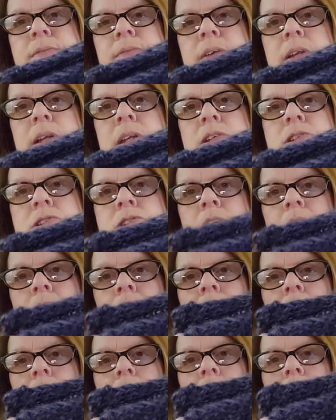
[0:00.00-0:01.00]
finish
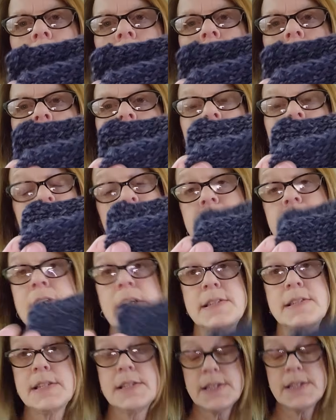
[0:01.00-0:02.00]
here. It
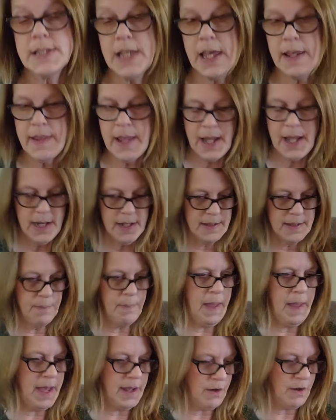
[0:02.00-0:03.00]
doesn't say that in the
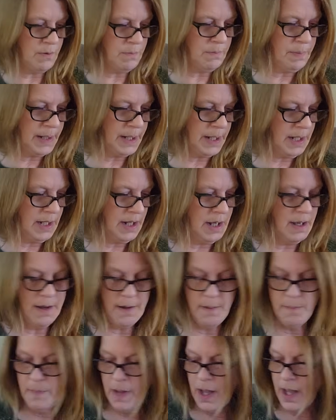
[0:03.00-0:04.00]
pattern, but
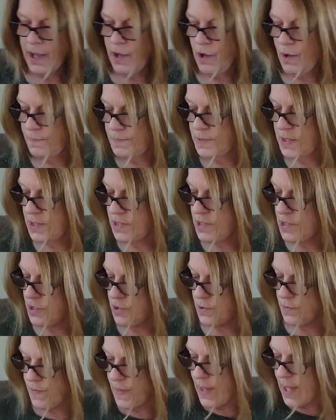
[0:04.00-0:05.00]
I opted to
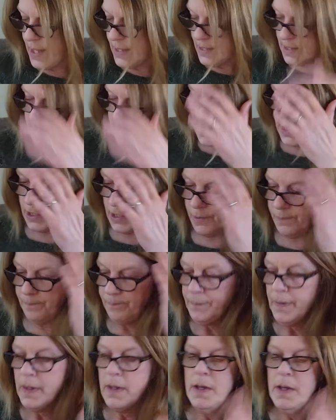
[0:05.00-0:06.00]
do that. So,
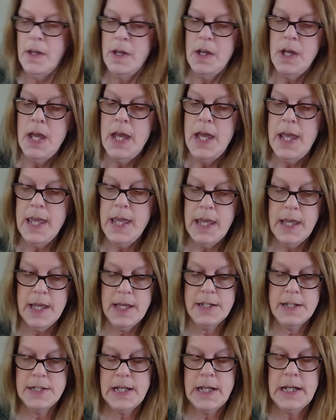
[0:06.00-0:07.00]

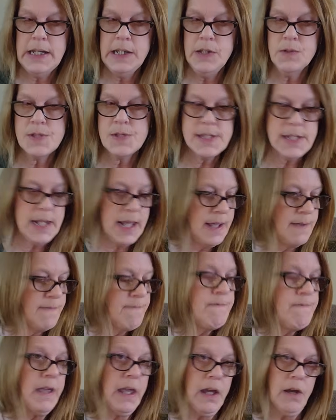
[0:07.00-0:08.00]
and I used a
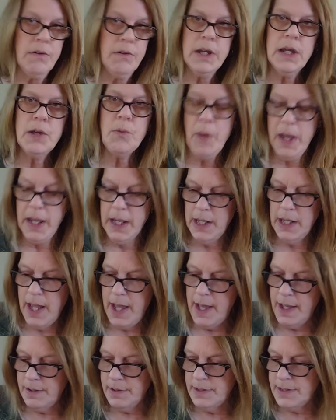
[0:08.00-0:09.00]
fingering weight
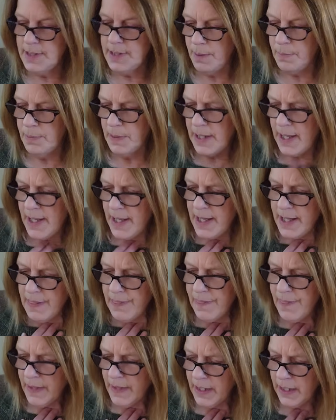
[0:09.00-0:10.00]
held double. I
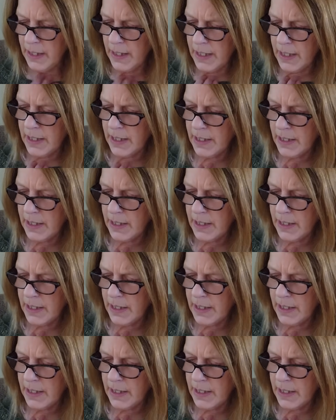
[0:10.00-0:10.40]
think